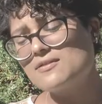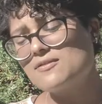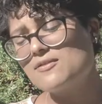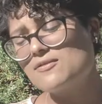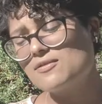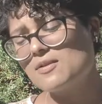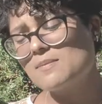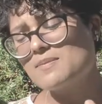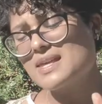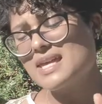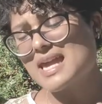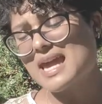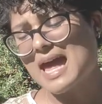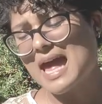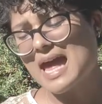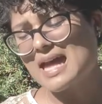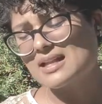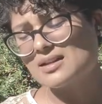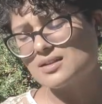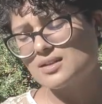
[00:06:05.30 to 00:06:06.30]
from the
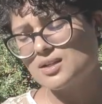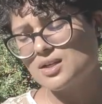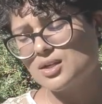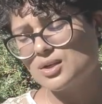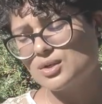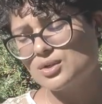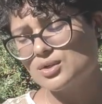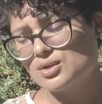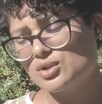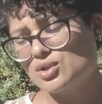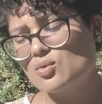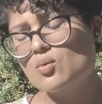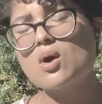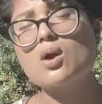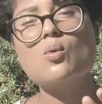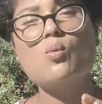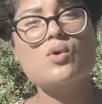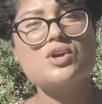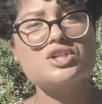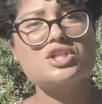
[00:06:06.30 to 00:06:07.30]
end you are
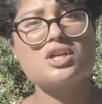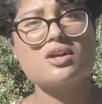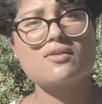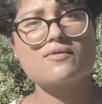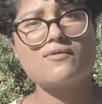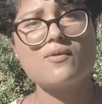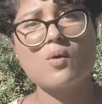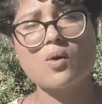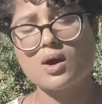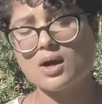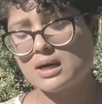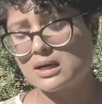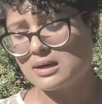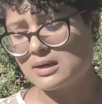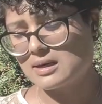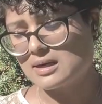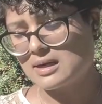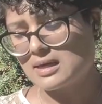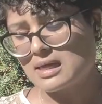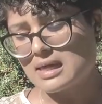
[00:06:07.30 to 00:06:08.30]
wishing for.
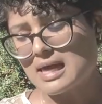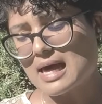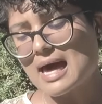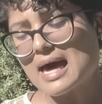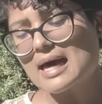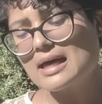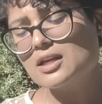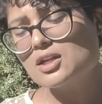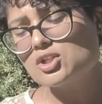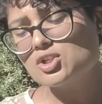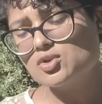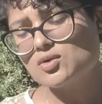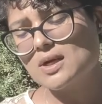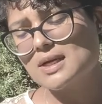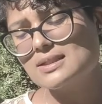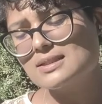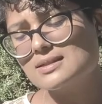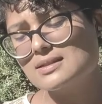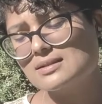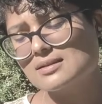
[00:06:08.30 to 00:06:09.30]
Add
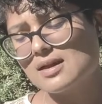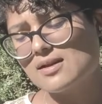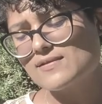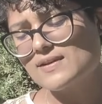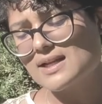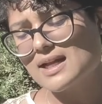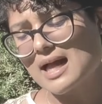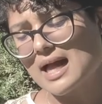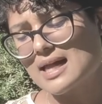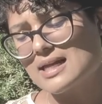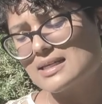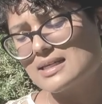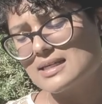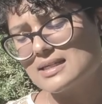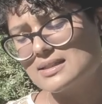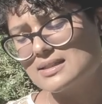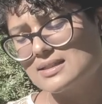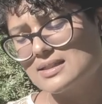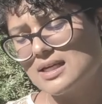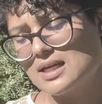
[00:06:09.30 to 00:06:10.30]
trust, love, and
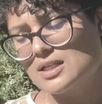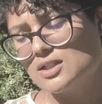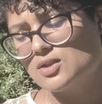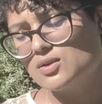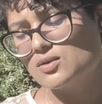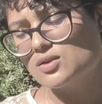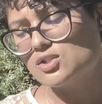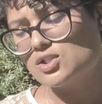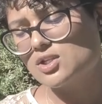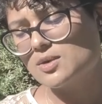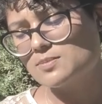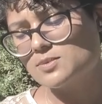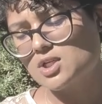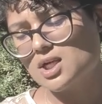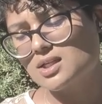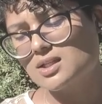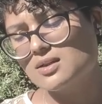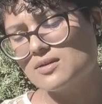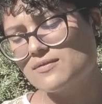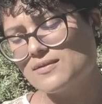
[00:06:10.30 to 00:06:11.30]
kindness to the
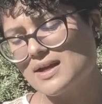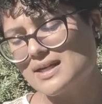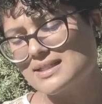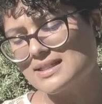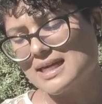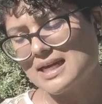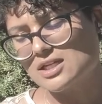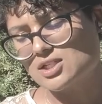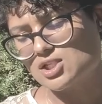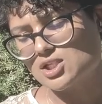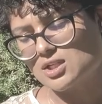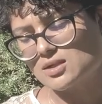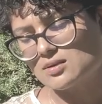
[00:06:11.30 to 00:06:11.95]
subjective attention.